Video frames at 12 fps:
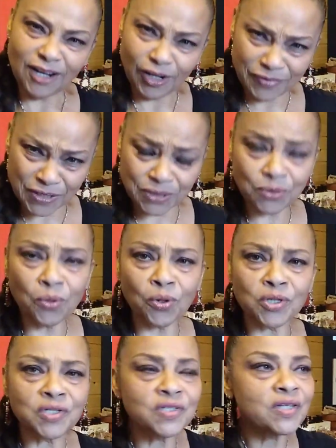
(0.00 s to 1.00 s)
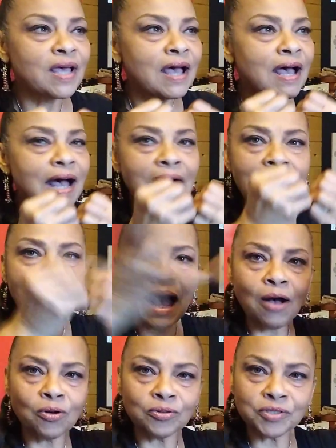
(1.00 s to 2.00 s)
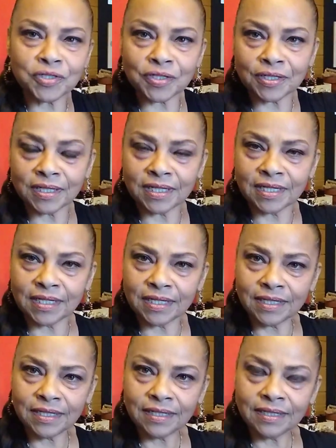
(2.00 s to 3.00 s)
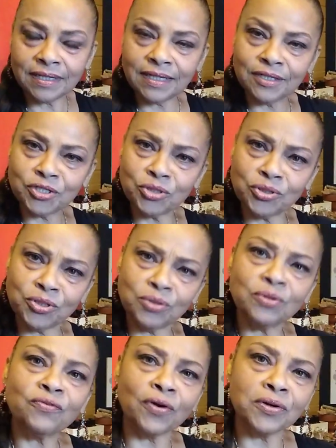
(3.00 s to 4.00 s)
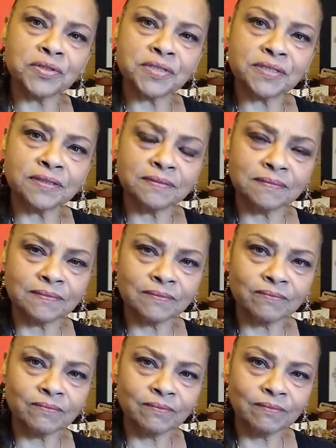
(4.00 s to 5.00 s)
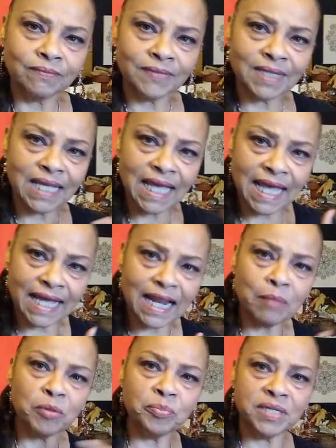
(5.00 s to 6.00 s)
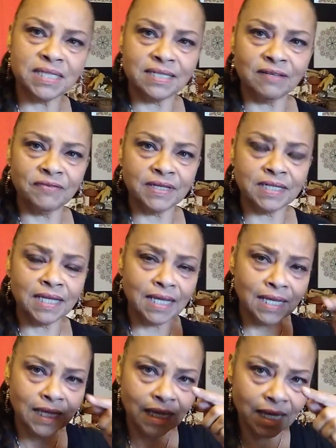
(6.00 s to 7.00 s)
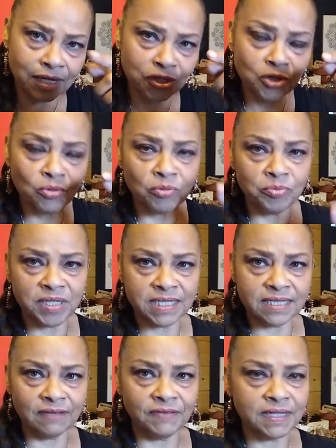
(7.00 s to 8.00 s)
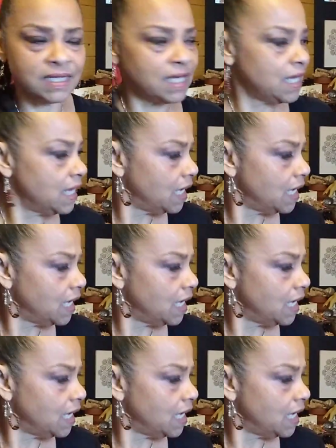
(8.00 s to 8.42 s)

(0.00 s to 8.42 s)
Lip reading: of source out into the universe? And I'm a piece of it. And you're a piece of it.